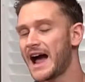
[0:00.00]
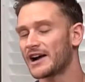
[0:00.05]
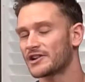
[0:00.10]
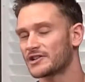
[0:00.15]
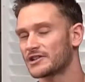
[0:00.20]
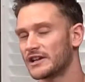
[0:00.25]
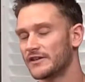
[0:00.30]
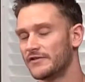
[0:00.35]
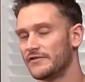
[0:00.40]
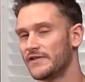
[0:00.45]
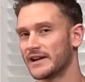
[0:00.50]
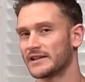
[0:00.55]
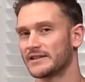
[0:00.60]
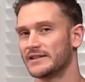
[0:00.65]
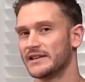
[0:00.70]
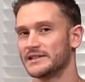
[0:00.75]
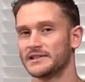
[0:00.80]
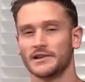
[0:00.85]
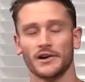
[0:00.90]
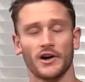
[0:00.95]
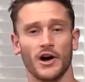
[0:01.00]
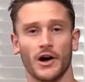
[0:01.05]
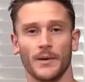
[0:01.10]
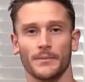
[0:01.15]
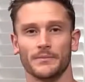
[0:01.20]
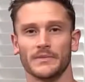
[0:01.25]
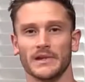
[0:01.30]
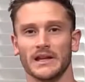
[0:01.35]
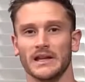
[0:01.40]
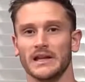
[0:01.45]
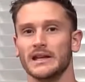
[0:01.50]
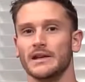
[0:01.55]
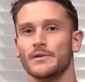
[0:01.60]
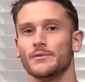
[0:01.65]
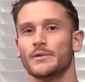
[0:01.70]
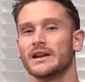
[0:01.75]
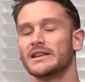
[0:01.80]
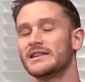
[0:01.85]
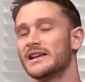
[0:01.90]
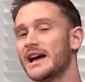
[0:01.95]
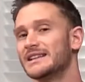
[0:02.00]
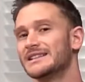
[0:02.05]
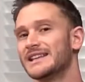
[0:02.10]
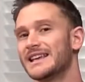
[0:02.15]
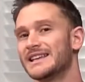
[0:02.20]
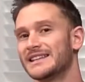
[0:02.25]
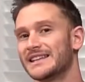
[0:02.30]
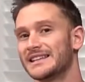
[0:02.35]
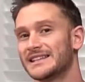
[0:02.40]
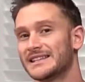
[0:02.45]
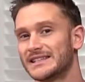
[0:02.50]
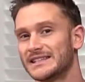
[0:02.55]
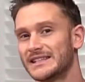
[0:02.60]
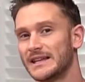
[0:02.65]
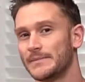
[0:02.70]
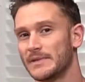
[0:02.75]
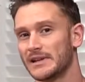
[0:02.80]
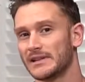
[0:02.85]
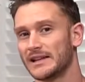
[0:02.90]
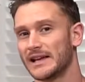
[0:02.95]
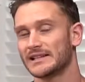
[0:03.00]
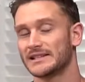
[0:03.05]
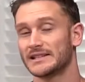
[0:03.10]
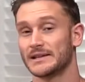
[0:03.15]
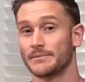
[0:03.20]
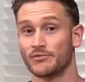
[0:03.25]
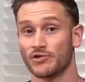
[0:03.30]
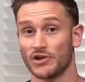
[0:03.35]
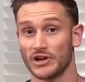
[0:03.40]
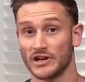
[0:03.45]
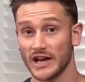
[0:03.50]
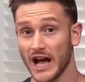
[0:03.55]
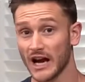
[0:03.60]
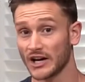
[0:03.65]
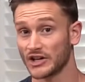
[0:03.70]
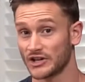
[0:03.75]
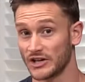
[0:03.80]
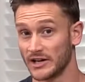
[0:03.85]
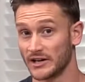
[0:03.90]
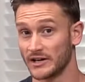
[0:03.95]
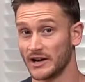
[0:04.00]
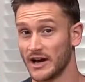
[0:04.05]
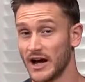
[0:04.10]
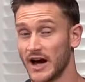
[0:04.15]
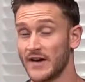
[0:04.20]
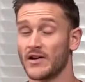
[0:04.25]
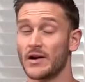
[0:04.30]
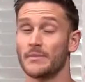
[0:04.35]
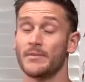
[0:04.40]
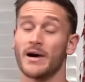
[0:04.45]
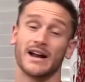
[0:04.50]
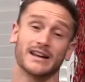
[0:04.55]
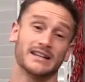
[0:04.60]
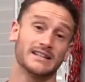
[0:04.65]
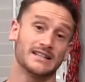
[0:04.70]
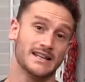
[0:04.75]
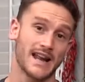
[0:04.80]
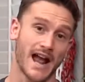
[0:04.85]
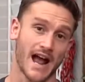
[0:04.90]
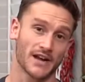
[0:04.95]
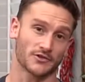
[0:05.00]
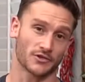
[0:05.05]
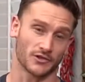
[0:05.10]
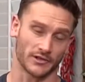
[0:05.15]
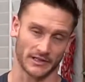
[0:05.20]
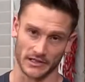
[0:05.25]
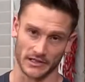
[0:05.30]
actually affect these at all. What it does is it stimulates the production of our body's natural